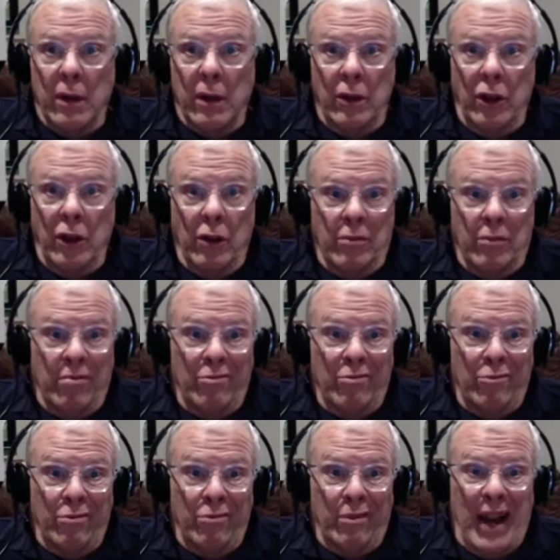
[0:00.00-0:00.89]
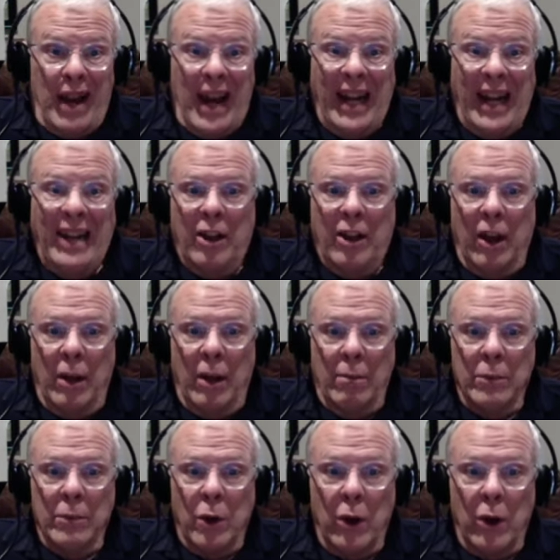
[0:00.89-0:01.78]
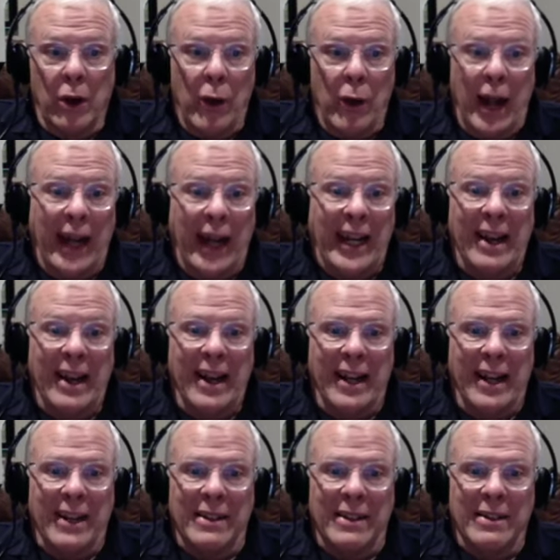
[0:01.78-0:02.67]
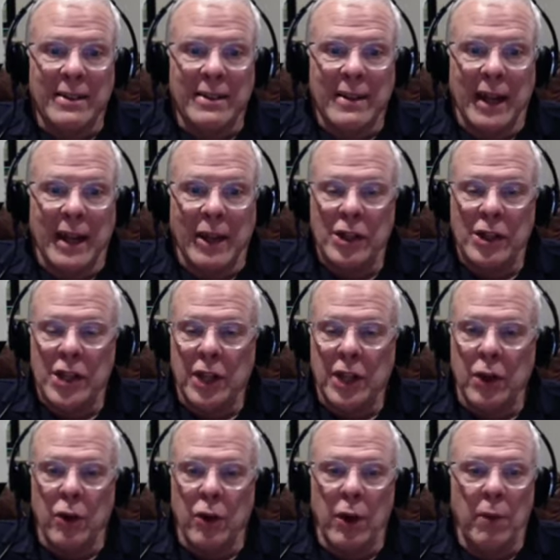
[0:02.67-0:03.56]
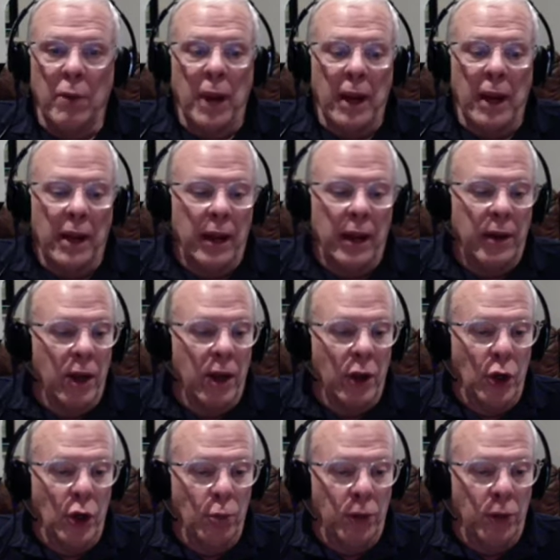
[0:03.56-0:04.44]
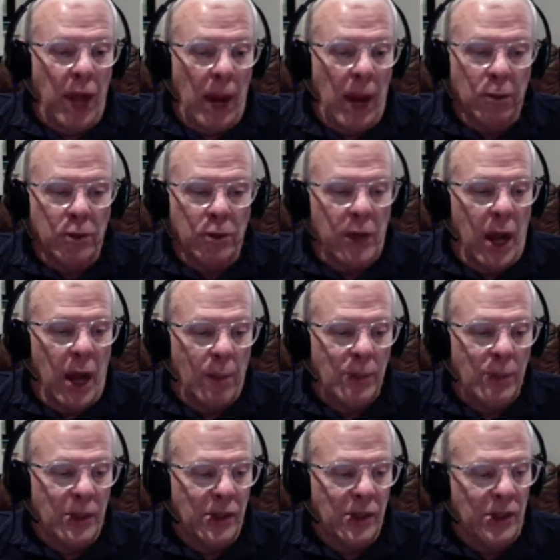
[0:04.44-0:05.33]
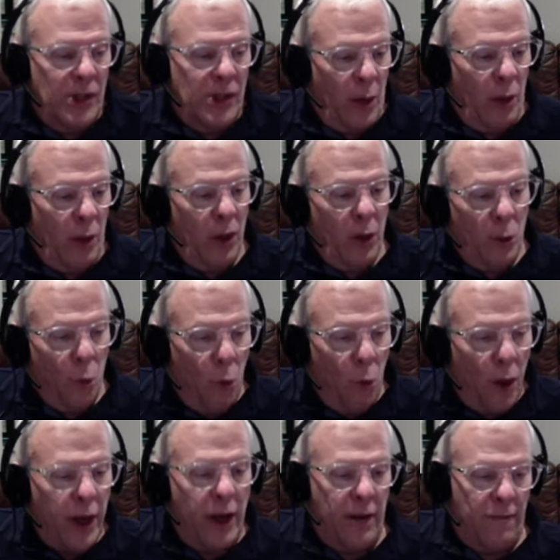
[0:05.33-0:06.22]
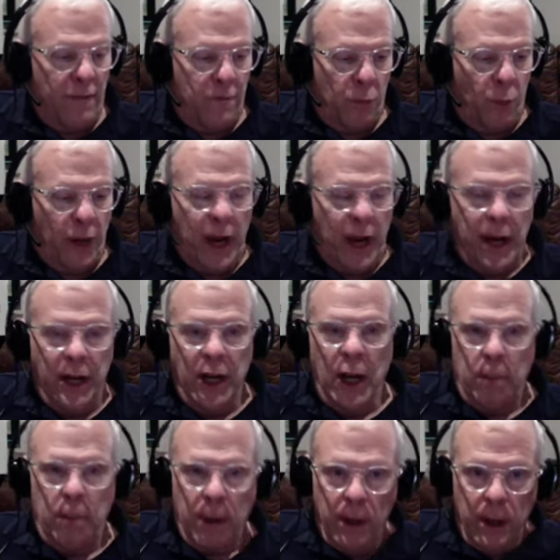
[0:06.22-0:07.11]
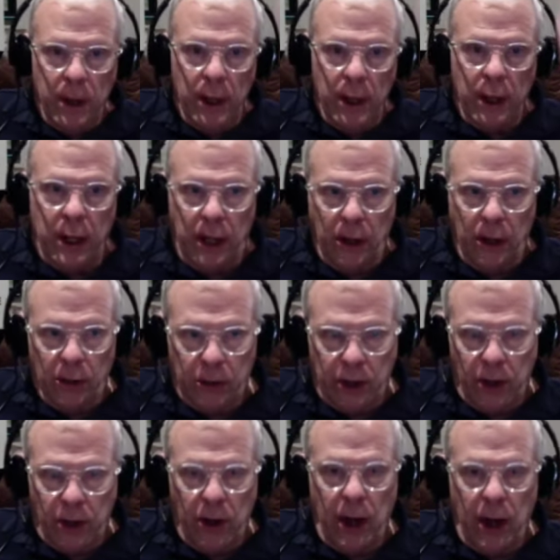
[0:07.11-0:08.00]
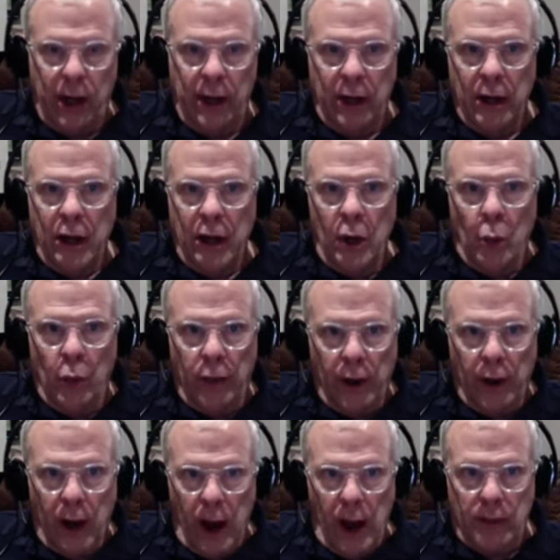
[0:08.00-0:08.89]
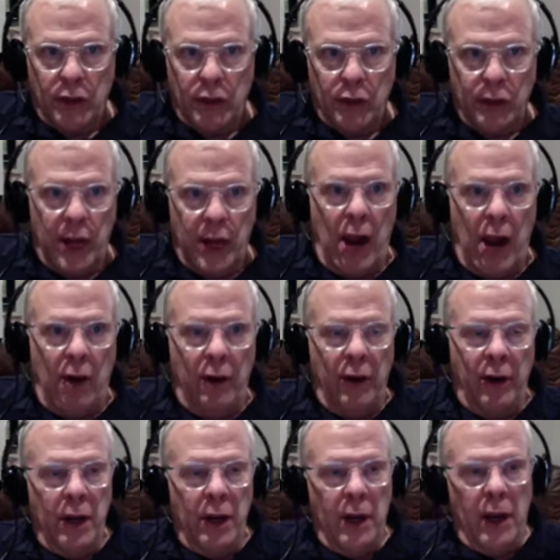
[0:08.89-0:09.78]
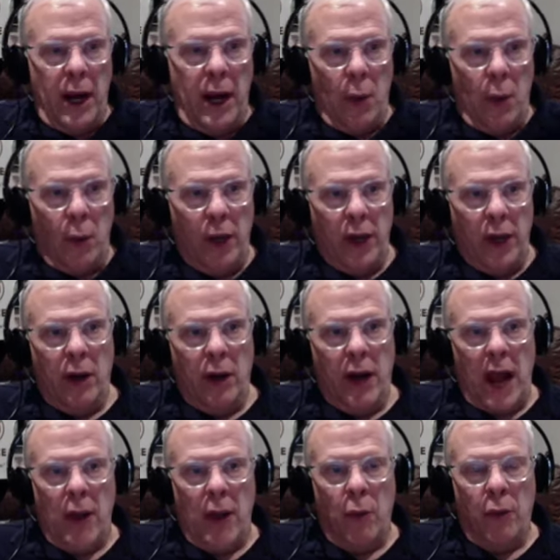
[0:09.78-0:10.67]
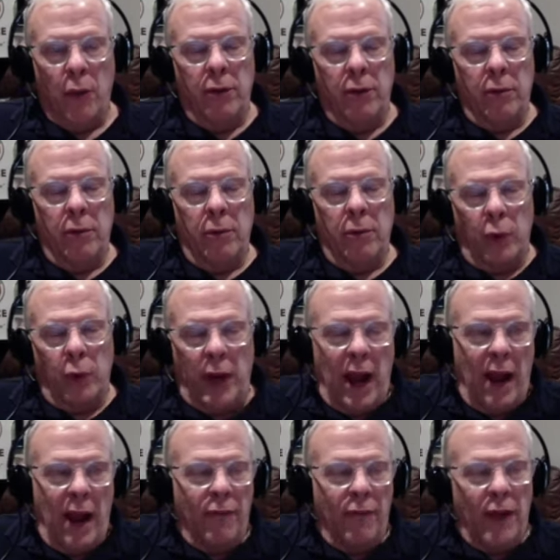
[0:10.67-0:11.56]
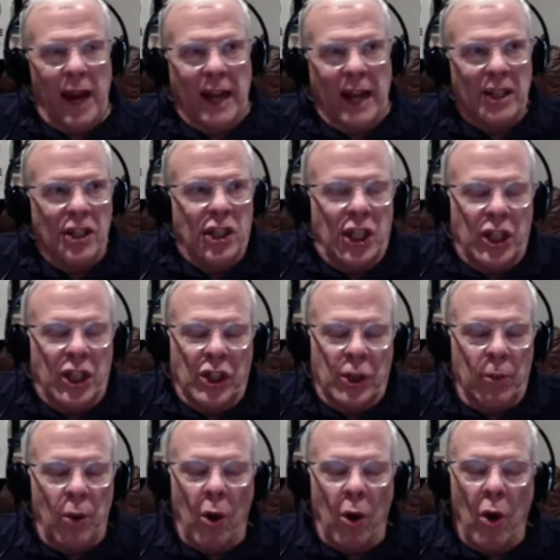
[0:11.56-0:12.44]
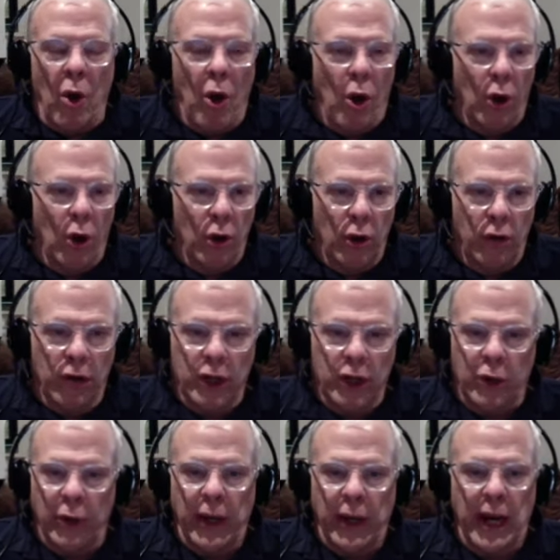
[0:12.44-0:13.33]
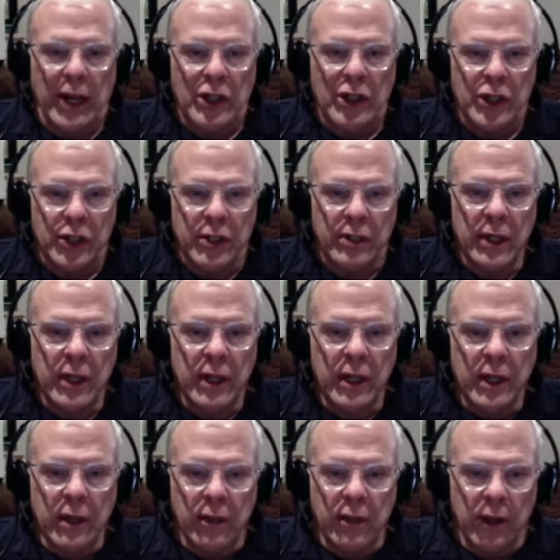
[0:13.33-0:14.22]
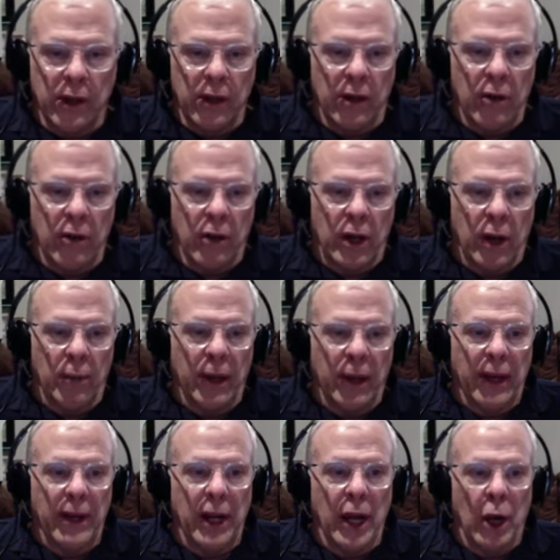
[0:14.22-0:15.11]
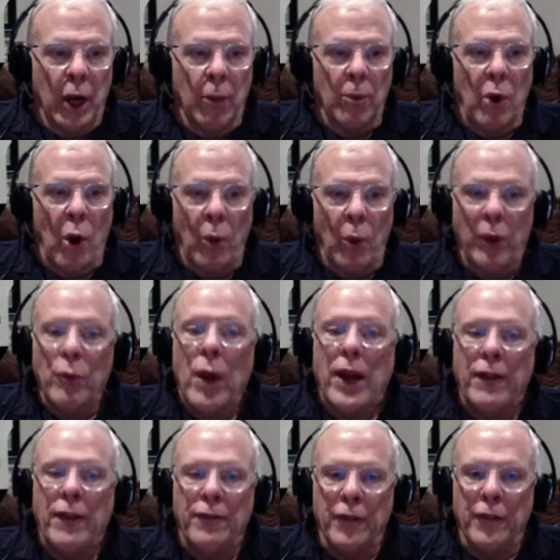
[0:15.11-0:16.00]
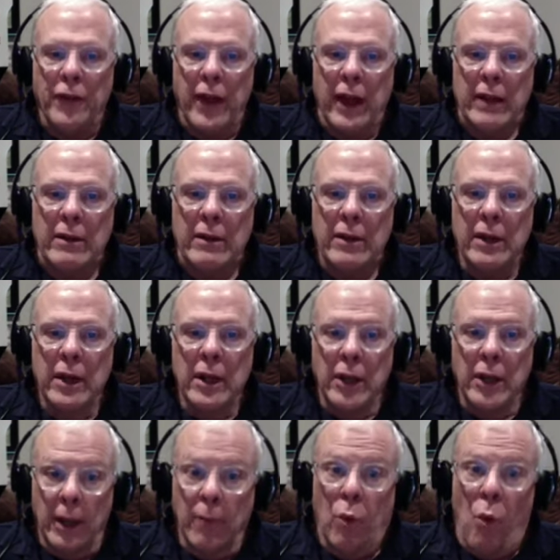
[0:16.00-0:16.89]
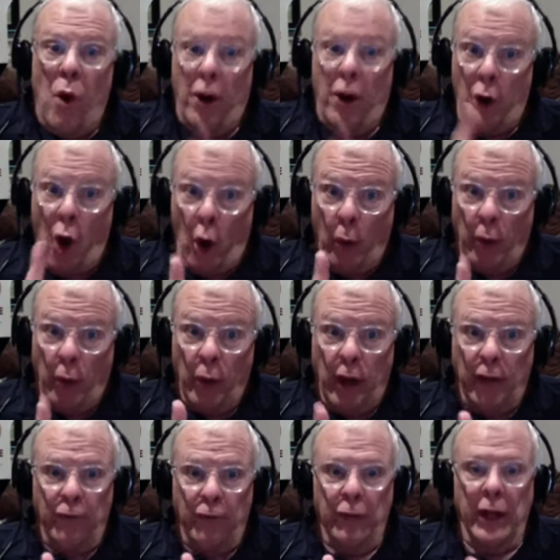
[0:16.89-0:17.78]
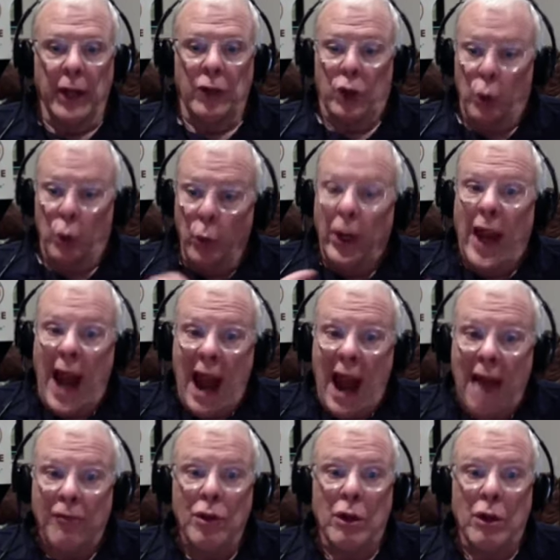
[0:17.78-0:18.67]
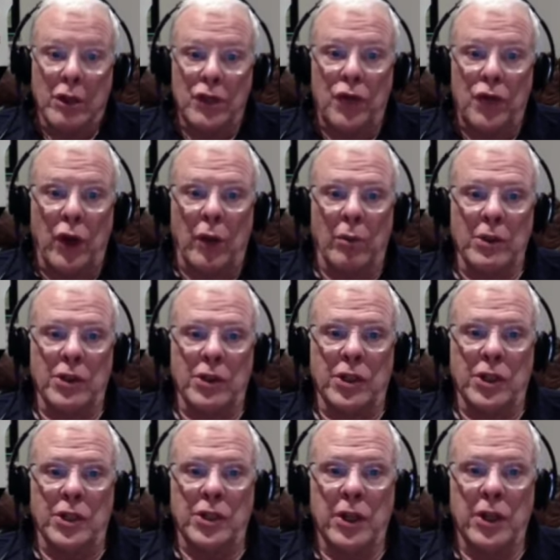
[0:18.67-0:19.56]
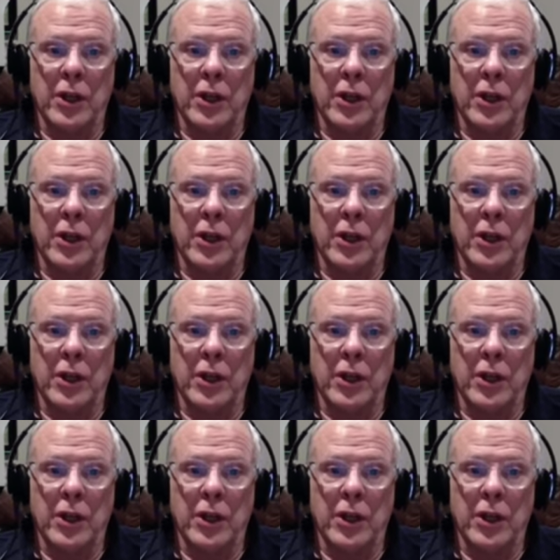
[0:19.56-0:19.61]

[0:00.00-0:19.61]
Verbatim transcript: You know, anytime on a rainy night, and you sit there and and uh, do tabletops and say, what if we ended up here tonight with an officer down, and we and we we have agencies from all over creation that are coming in to help. Are we ready for that? Number one, are we ready for that? Do we have those frequencies?